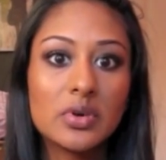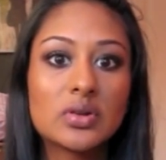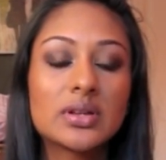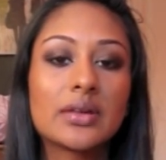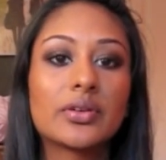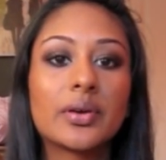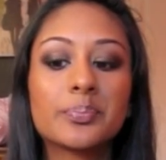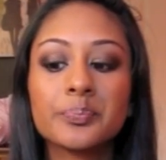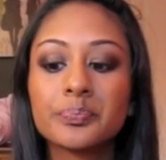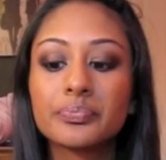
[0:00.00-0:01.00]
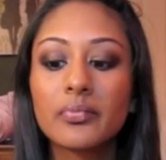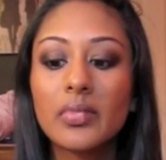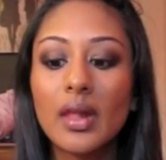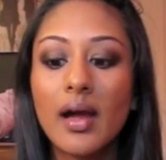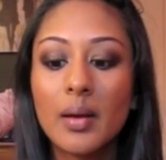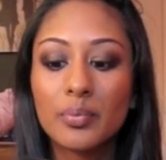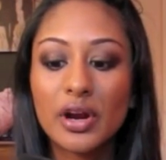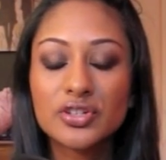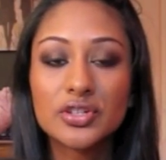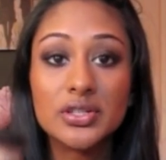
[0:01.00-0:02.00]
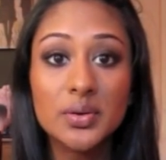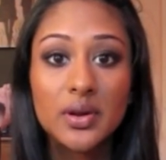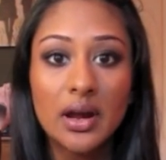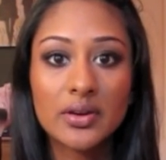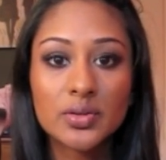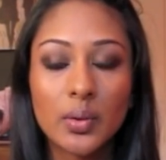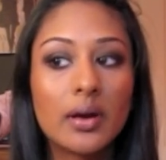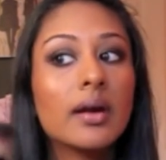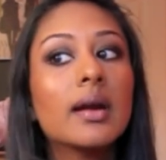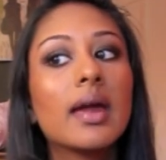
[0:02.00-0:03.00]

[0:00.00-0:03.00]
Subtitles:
most other brushes do to contour.